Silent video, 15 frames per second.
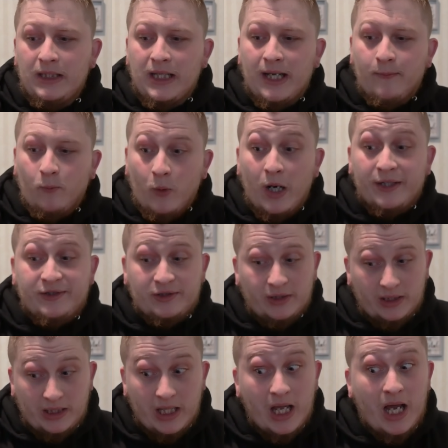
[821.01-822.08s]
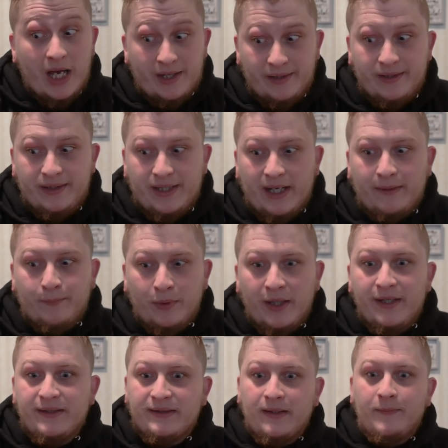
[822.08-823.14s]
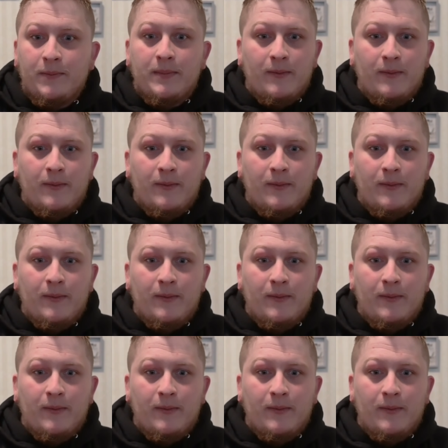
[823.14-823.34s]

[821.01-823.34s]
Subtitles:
I've watched a lot of the deck plays of them.